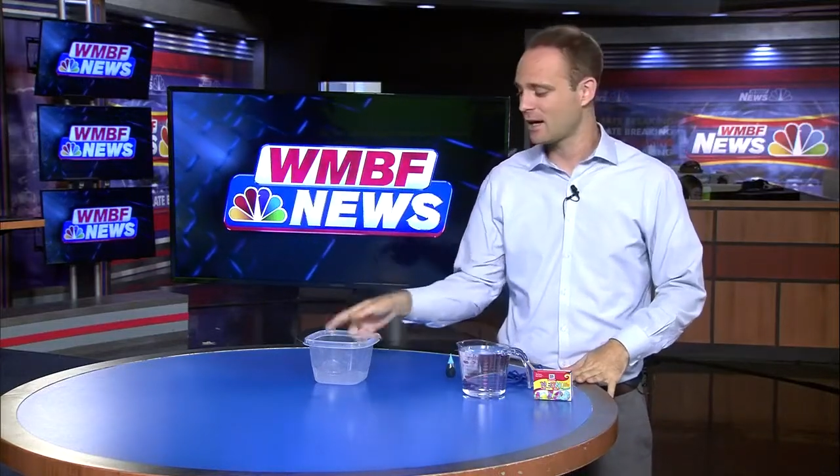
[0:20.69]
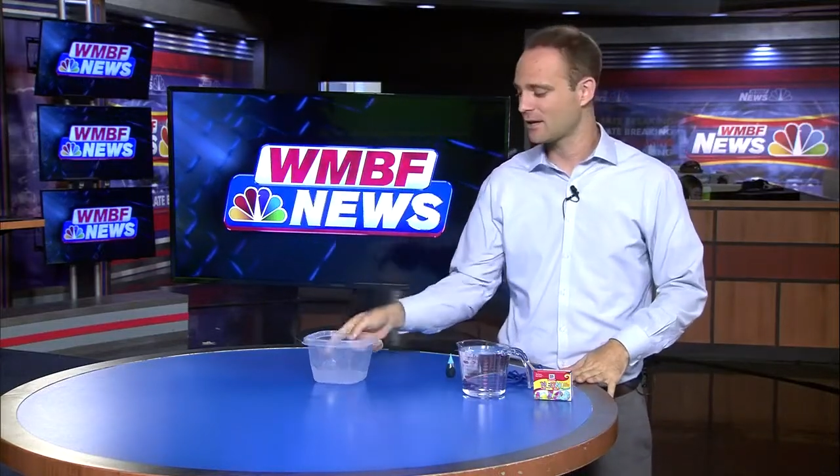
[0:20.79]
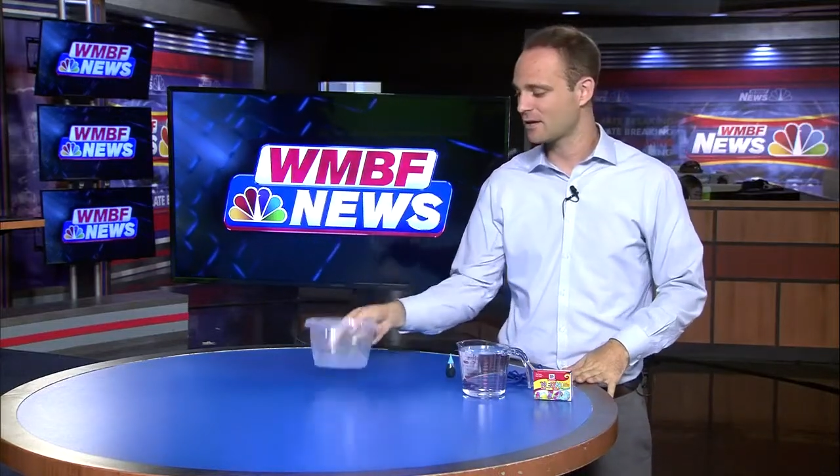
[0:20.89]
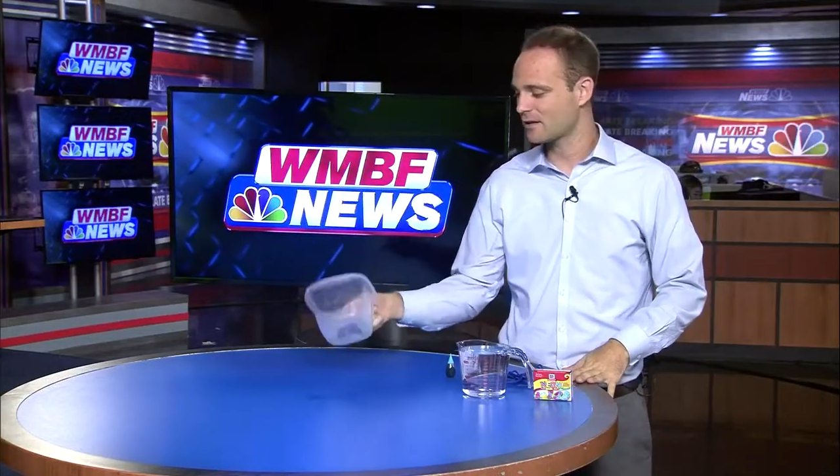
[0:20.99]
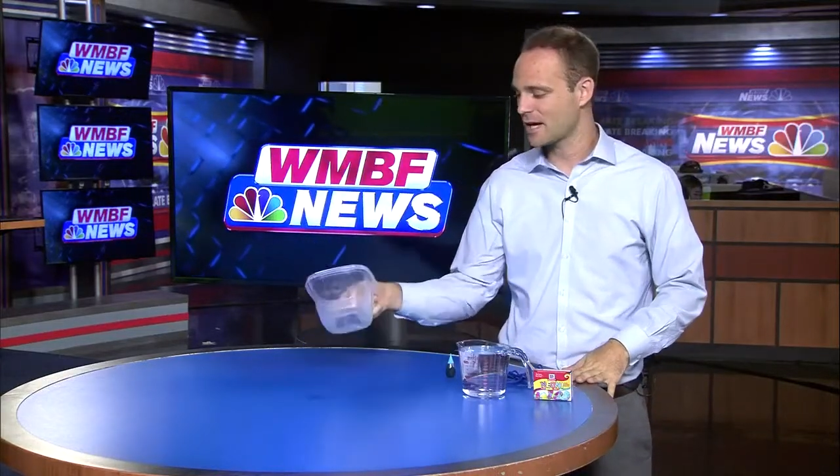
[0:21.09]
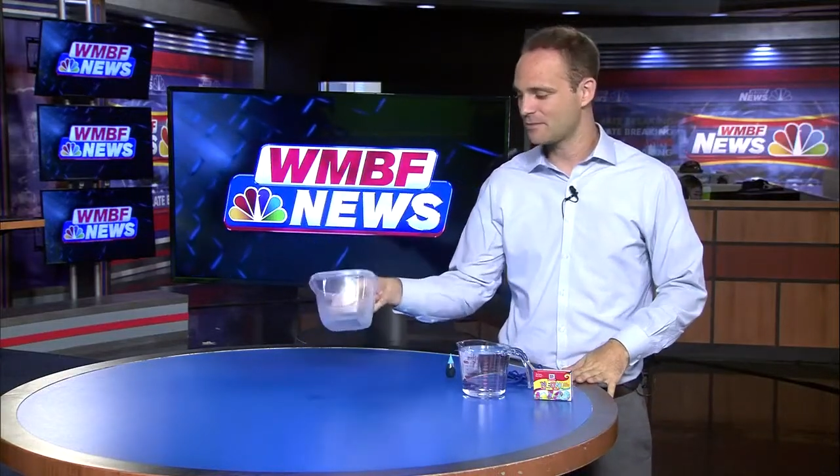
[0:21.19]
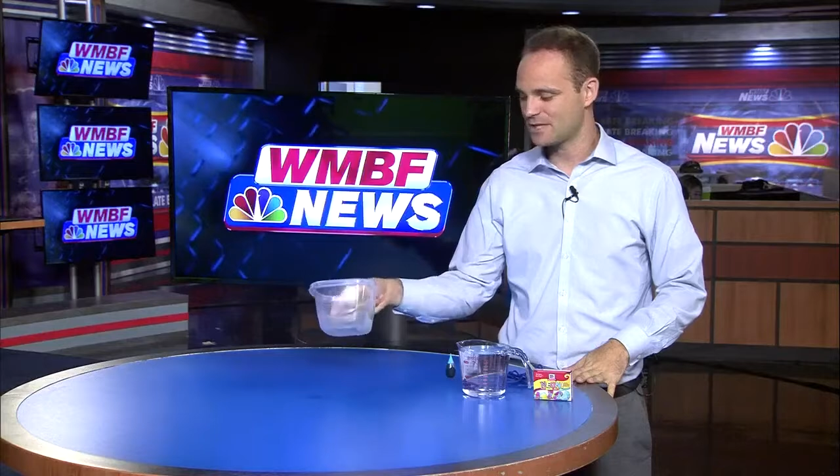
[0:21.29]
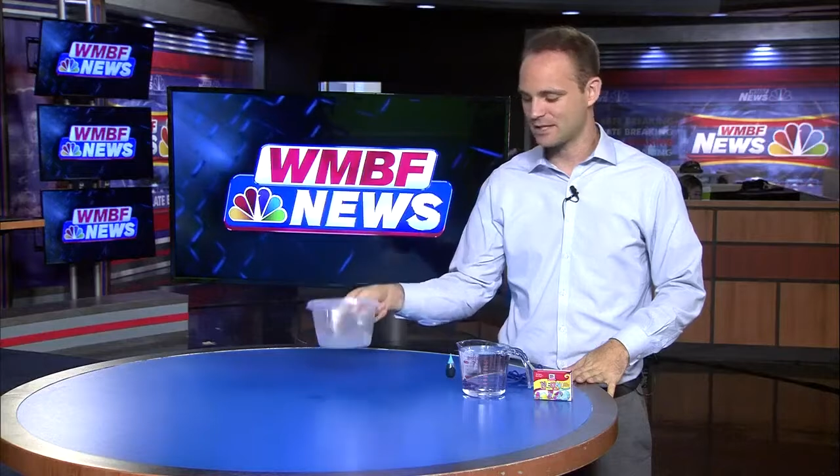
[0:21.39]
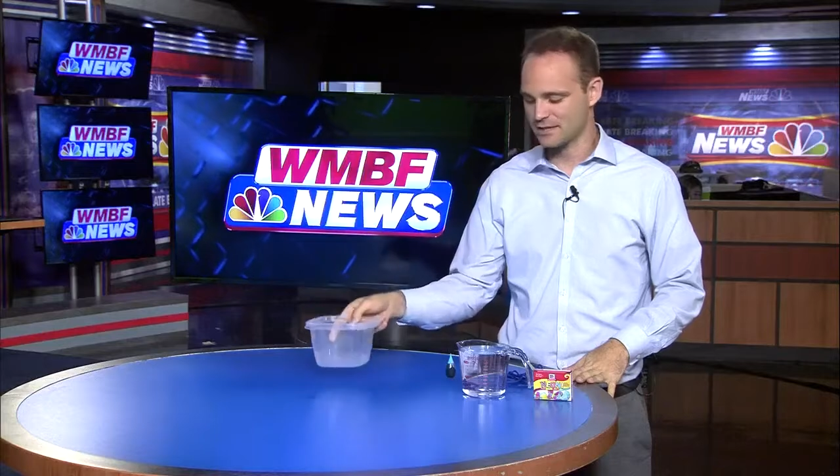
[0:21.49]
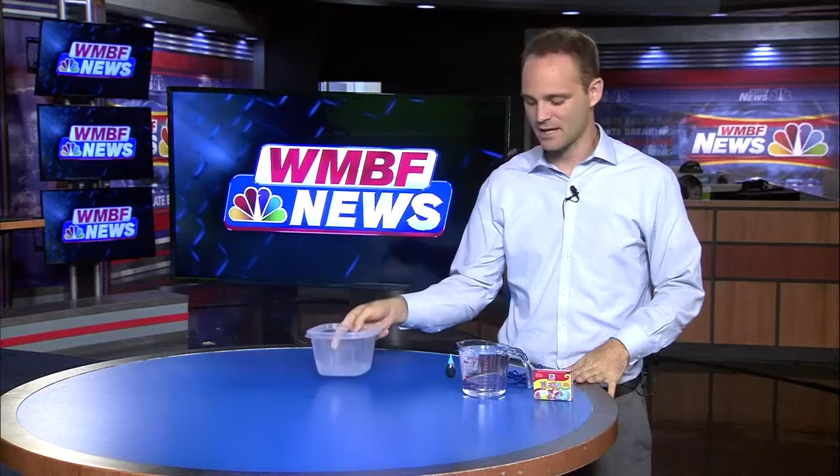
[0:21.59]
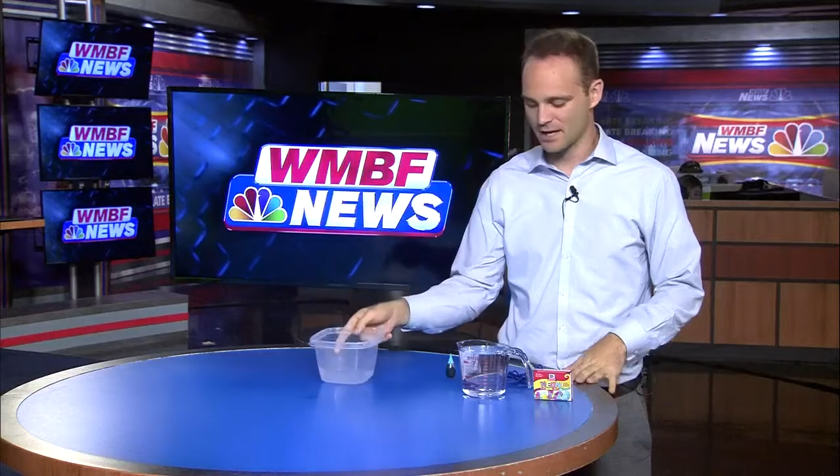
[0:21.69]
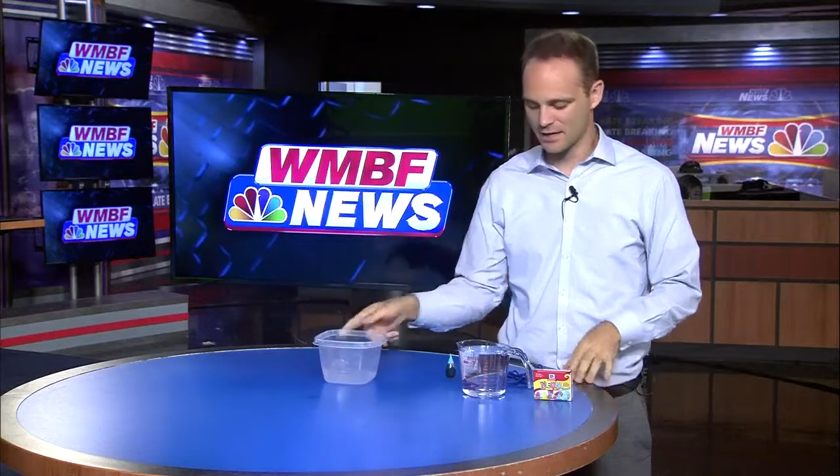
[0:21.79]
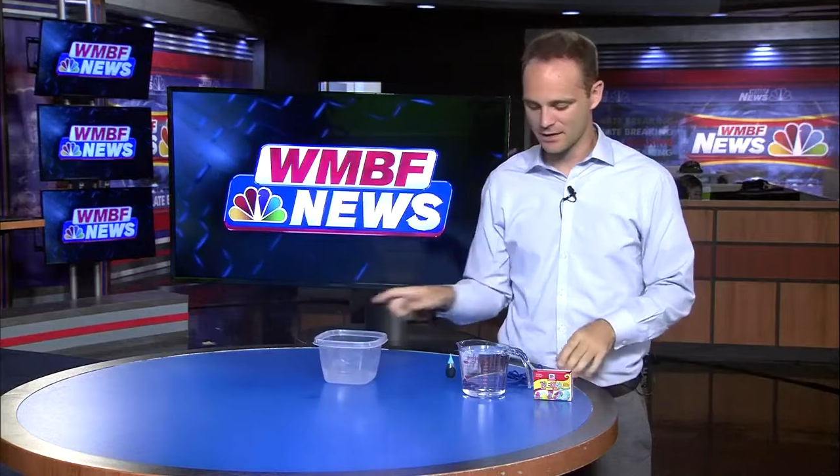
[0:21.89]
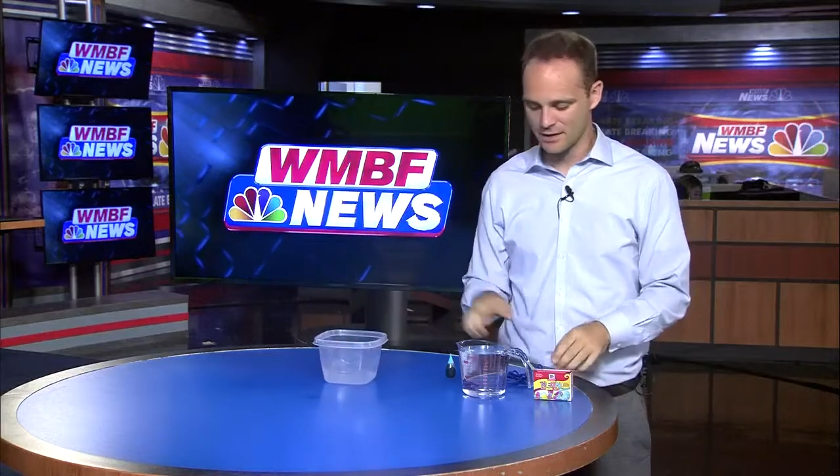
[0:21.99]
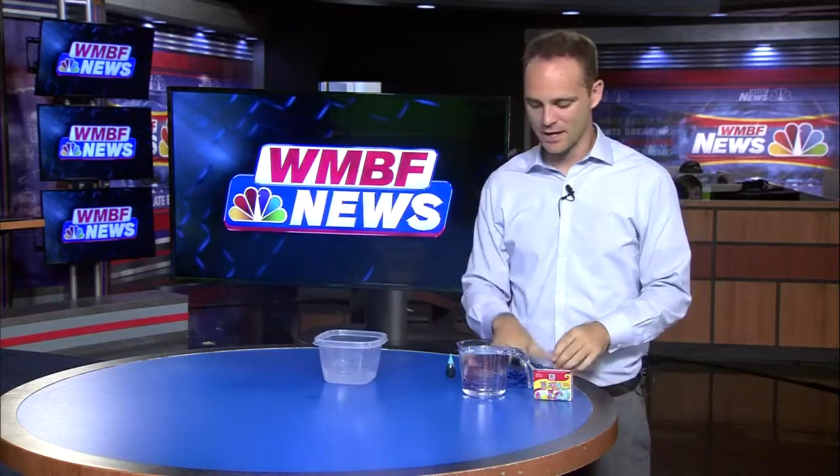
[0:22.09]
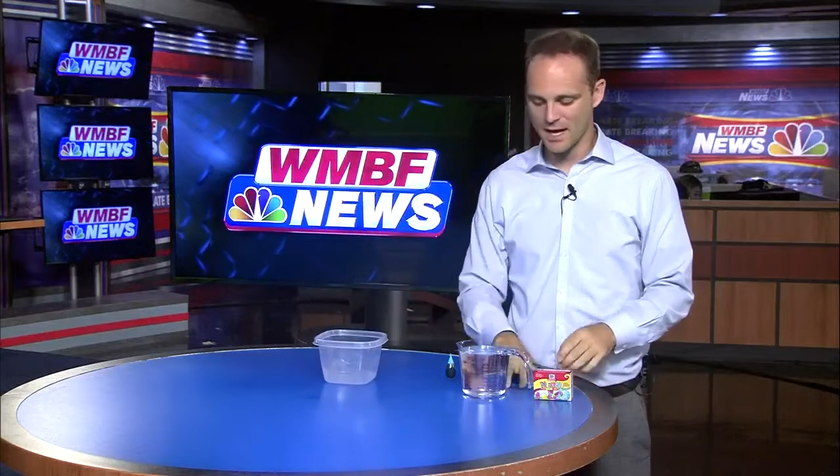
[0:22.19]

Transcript: another empty container,